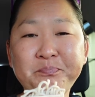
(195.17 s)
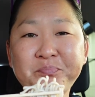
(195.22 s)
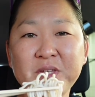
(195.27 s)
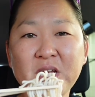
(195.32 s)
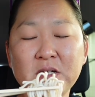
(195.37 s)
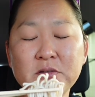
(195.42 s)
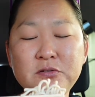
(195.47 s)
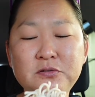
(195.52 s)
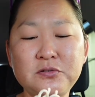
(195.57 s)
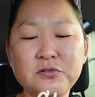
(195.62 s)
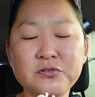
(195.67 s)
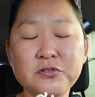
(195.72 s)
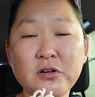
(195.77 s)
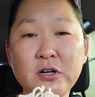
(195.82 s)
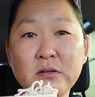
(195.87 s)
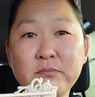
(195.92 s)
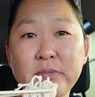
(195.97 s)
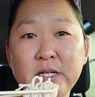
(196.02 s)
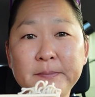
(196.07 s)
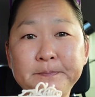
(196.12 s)
not too
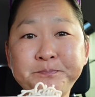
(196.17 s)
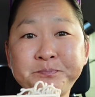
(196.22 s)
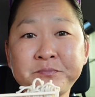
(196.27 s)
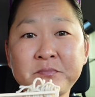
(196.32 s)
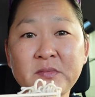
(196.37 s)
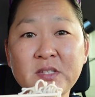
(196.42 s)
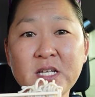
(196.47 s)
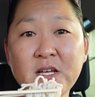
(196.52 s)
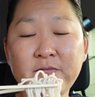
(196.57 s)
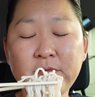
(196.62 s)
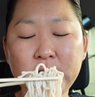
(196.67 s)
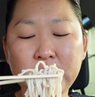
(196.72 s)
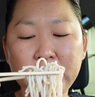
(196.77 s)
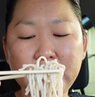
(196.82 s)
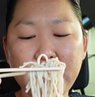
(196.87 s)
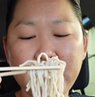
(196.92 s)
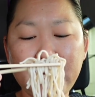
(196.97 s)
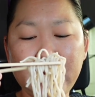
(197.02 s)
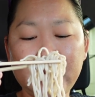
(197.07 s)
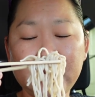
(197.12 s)
strong, but
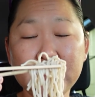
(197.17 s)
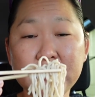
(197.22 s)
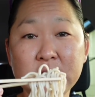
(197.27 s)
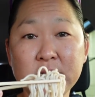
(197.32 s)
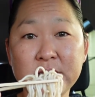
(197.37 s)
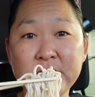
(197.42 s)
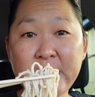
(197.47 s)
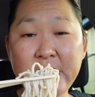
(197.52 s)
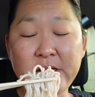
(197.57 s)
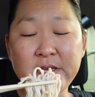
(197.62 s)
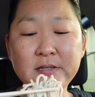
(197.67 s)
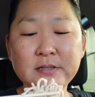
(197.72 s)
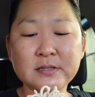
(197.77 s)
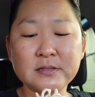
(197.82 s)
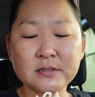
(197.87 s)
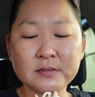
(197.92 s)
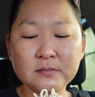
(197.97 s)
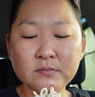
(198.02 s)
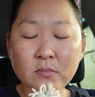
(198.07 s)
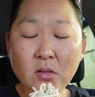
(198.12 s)
definitely has
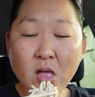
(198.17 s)
taste.